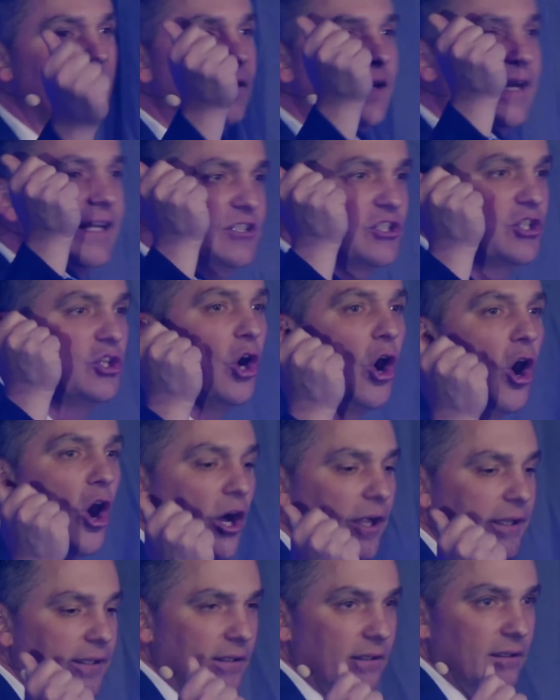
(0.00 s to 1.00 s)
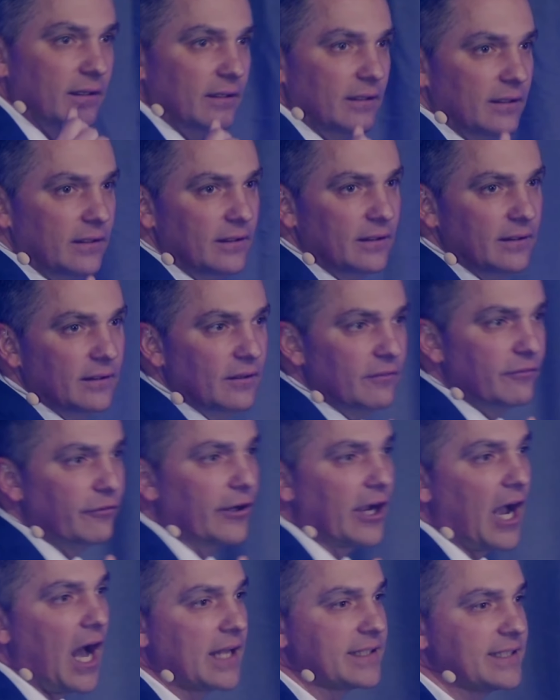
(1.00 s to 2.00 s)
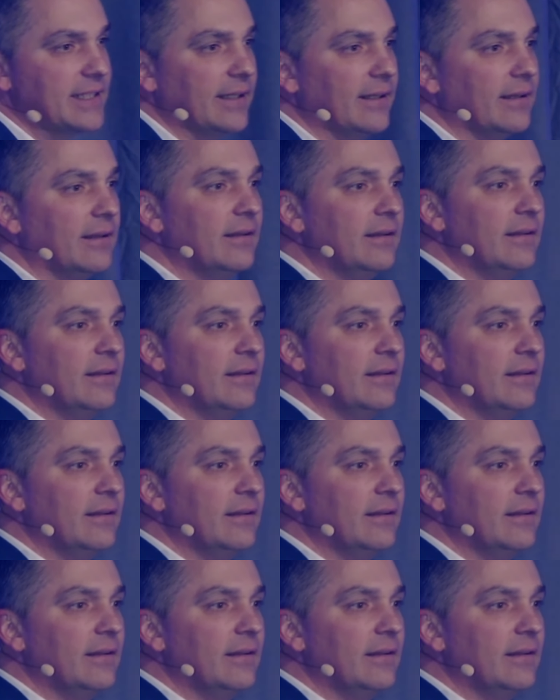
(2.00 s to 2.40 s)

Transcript: It's gone, forgotten.